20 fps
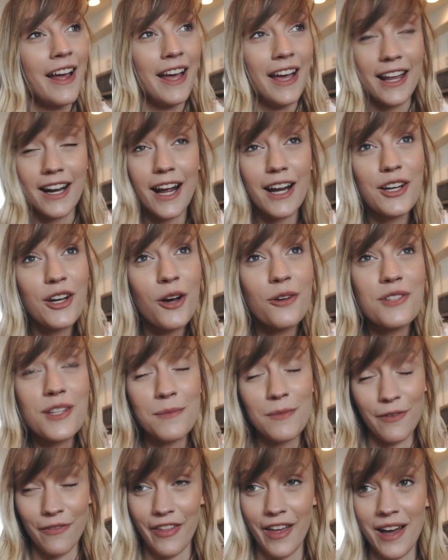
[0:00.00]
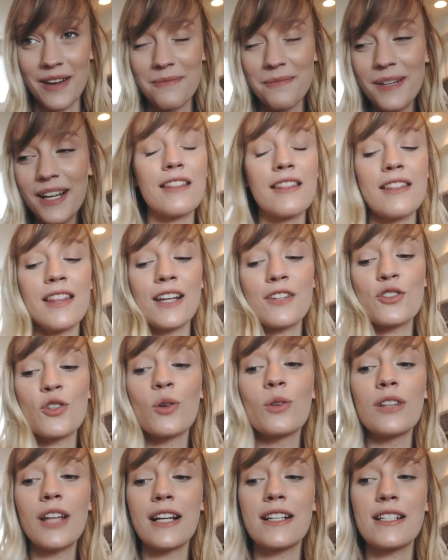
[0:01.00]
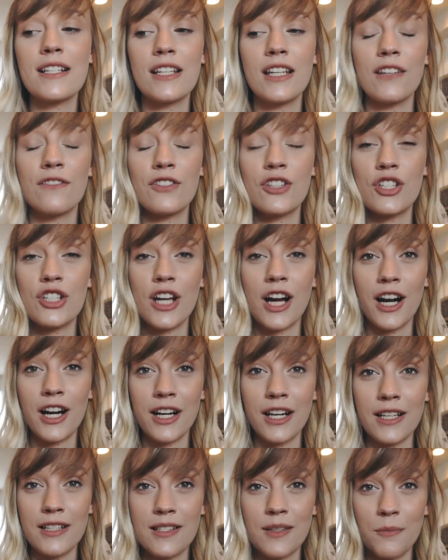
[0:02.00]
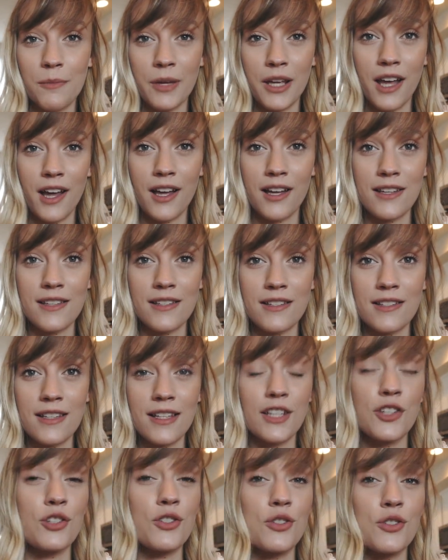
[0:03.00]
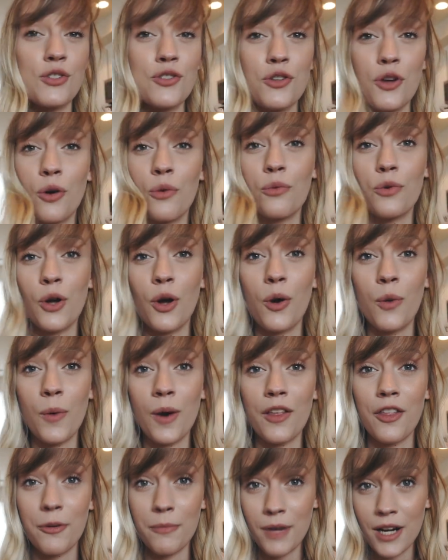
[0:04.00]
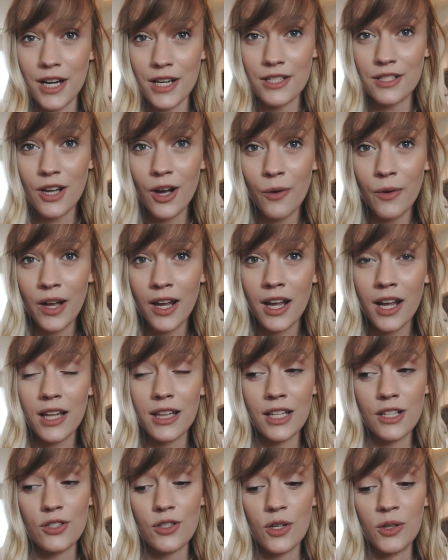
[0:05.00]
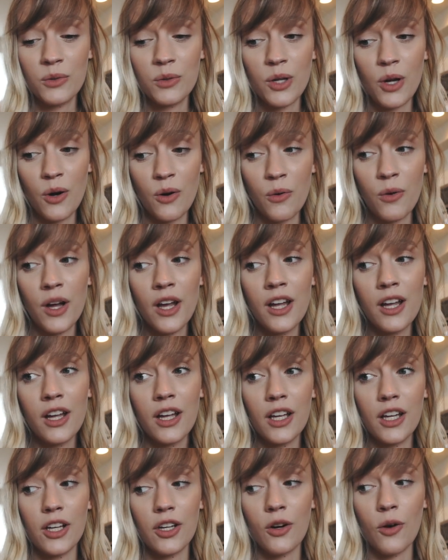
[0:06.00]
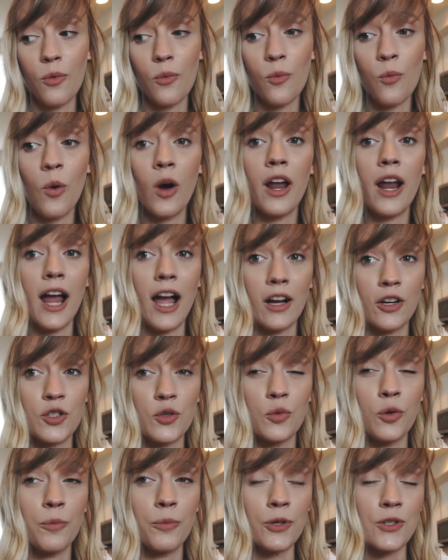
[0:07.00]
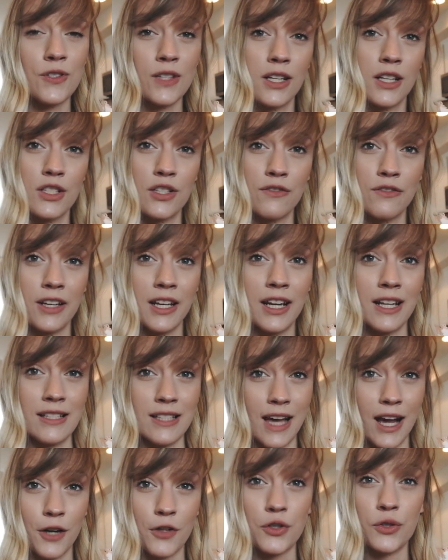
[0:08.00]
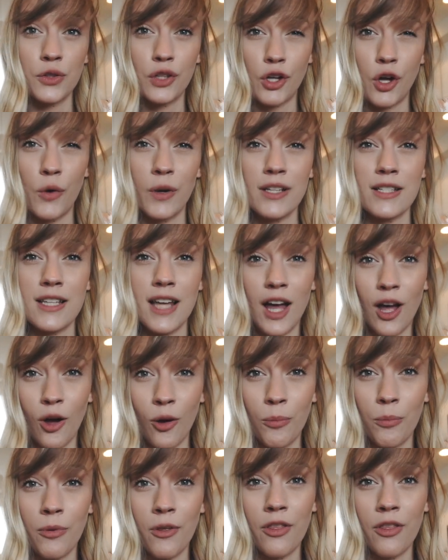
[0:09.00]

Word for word: and I know some of them, that don't like to give to charities because they just don't know where their money's going, and they don't know, you know, what actual percentage of it is actually going to help